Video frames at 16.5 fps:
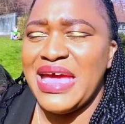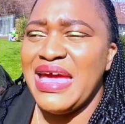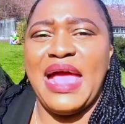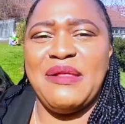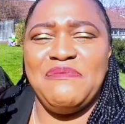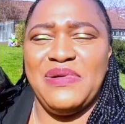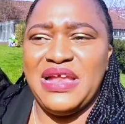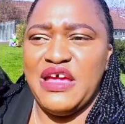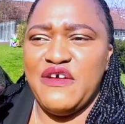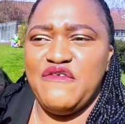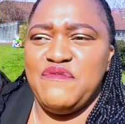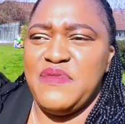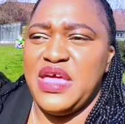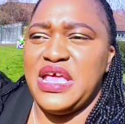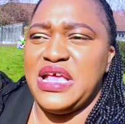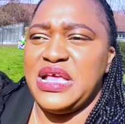And believe
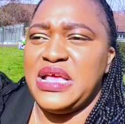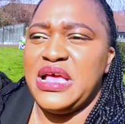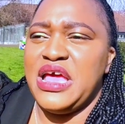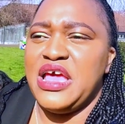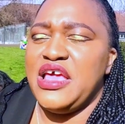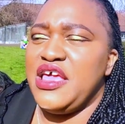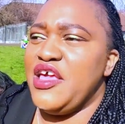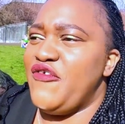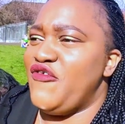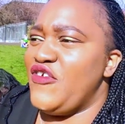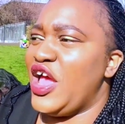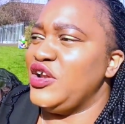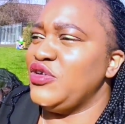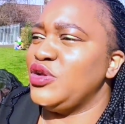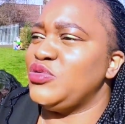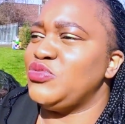me, if you
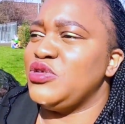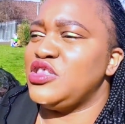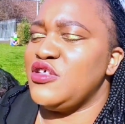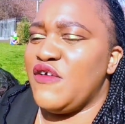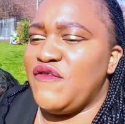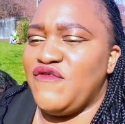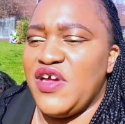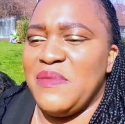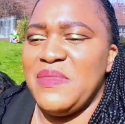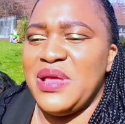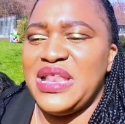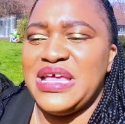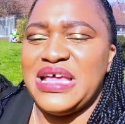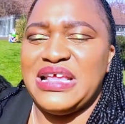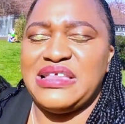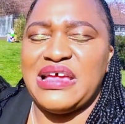are not with your
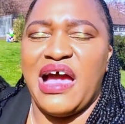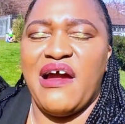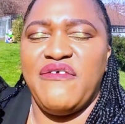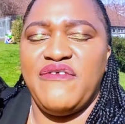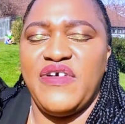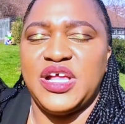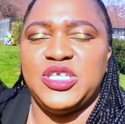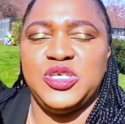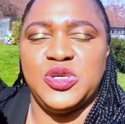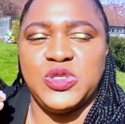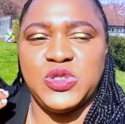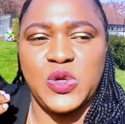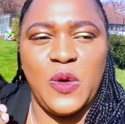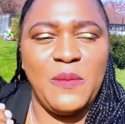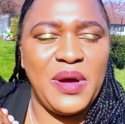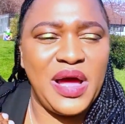family, it affects you
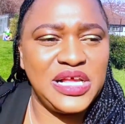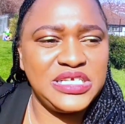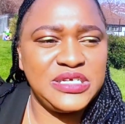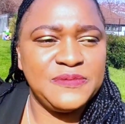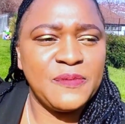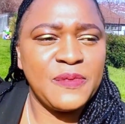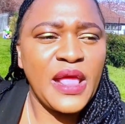so much.